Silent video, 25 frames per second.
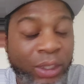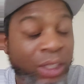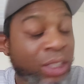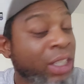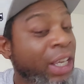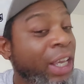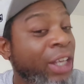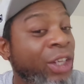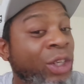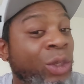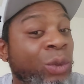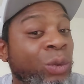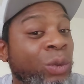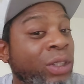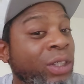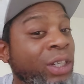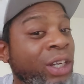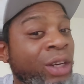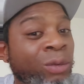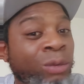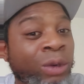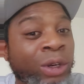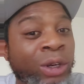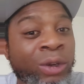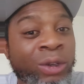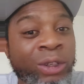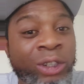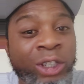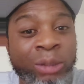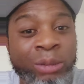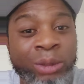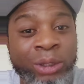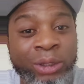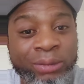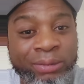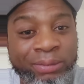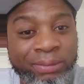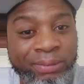He ain't doing nothing wrong,
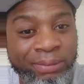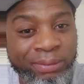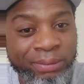homie.